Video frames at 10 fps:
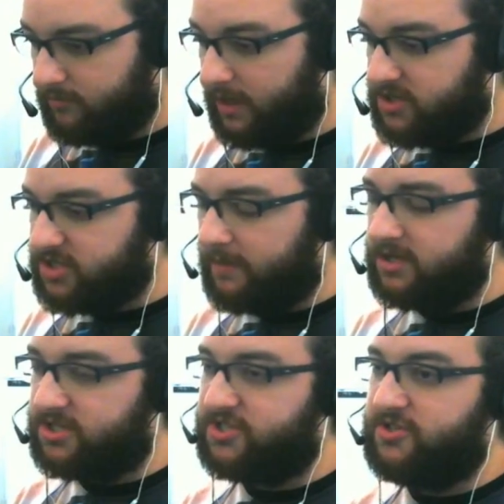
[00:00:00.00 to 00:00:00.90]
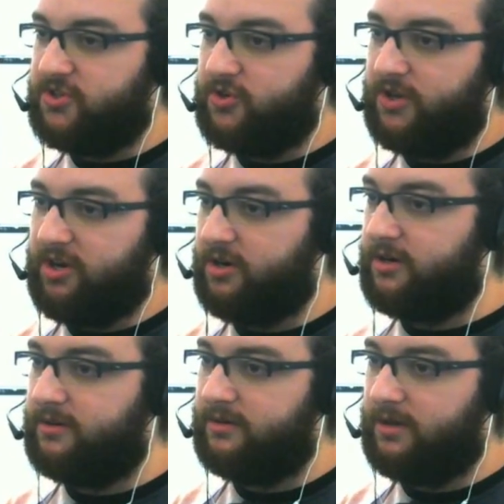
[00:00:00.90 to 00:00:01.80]
there's not much to do
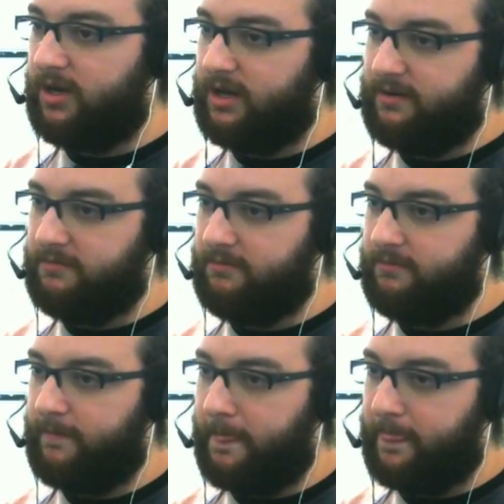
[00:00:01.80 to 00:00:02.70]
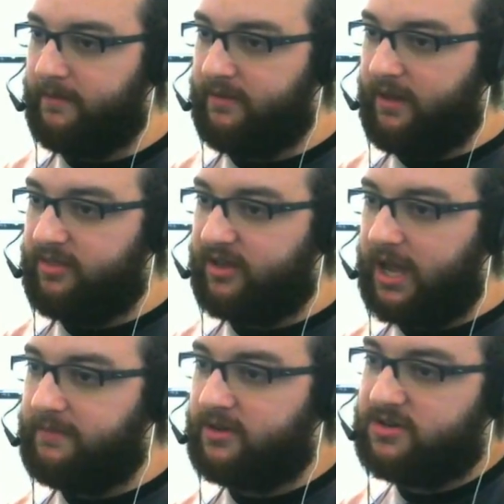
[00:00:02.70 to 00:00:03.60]
here. In the
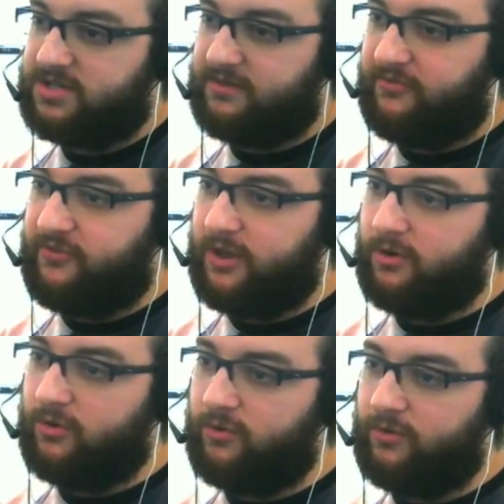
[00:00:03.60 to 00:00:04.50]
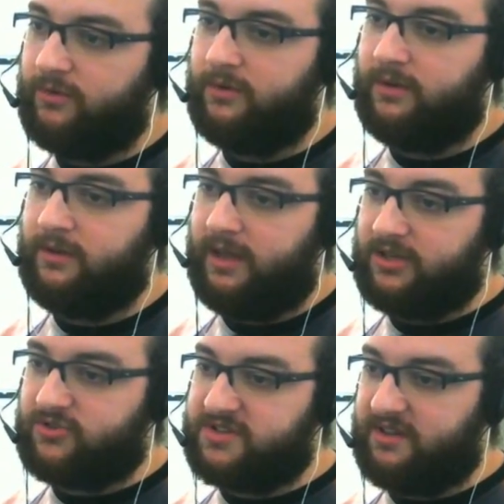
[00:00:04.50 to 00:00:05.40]
game, there's a few
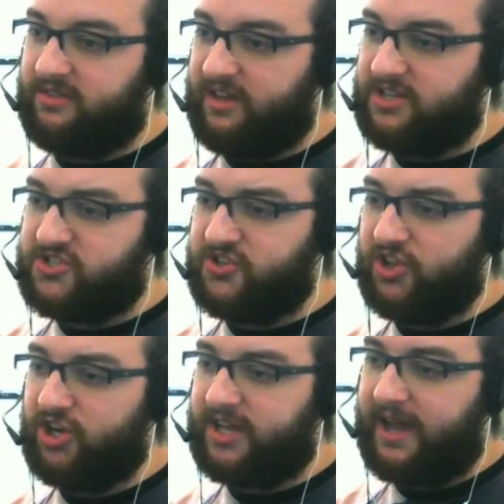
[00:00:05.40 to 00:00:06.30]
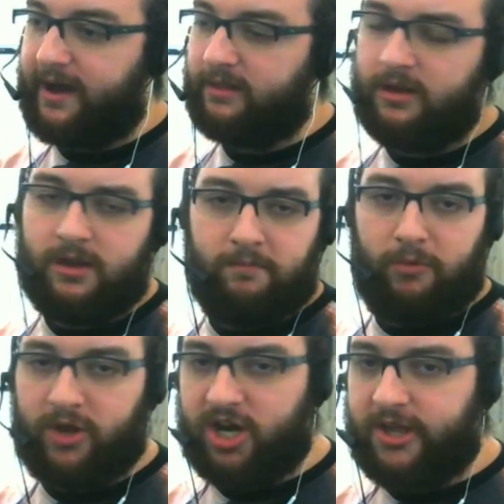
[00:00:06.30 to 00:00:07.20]
interesting things to look at,
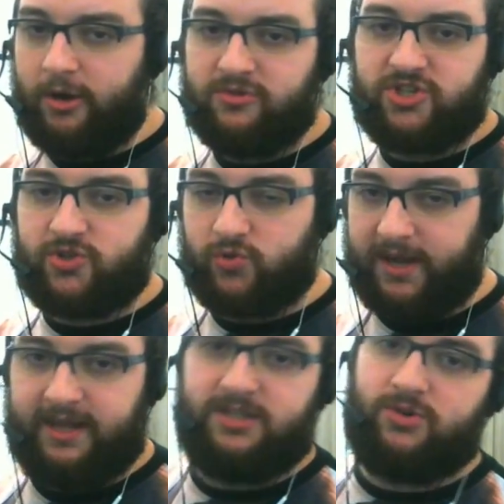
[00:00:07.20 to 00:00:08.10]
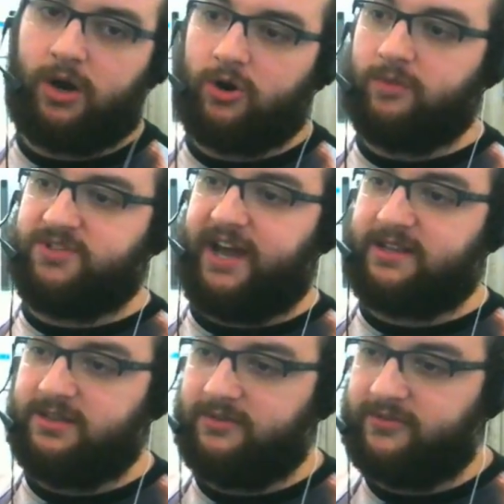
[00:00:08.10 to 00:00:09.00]
but we're gonna go straight into our
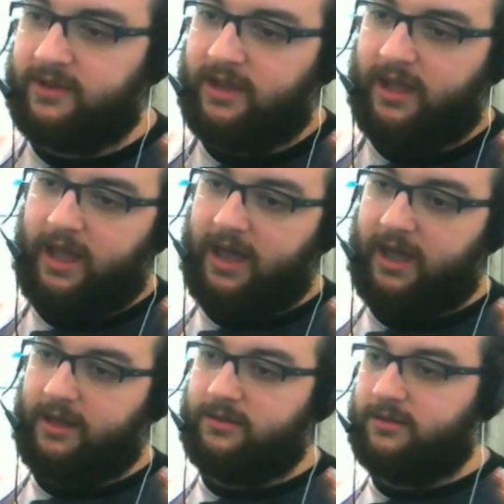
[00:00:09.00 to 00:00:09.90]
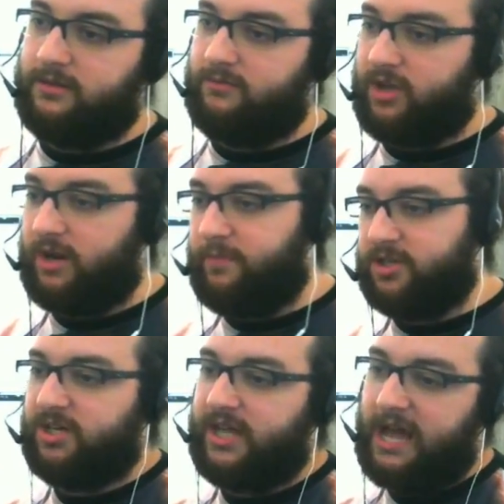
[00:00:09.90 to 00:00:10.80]
objective, and we're gonna
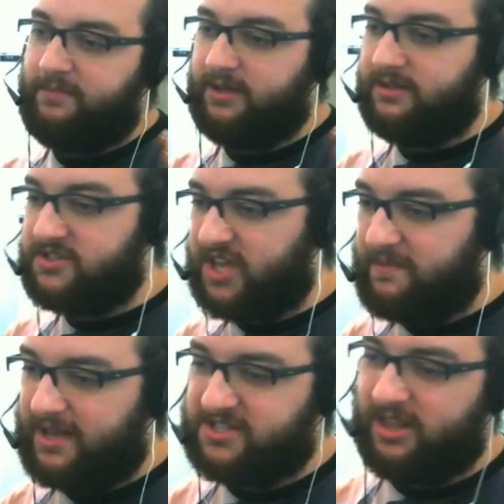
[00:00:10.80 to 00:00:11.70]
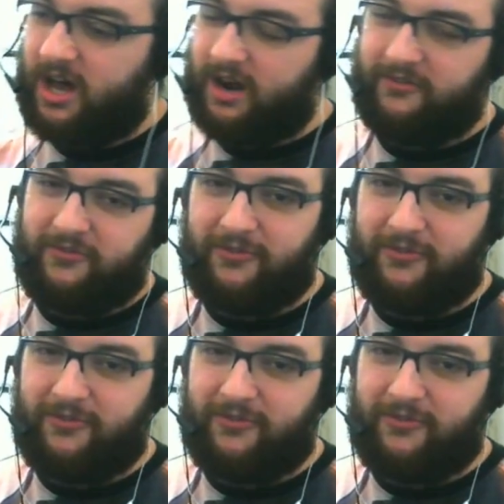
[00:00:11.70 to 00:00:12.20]
push a cabinet. This game has a lot of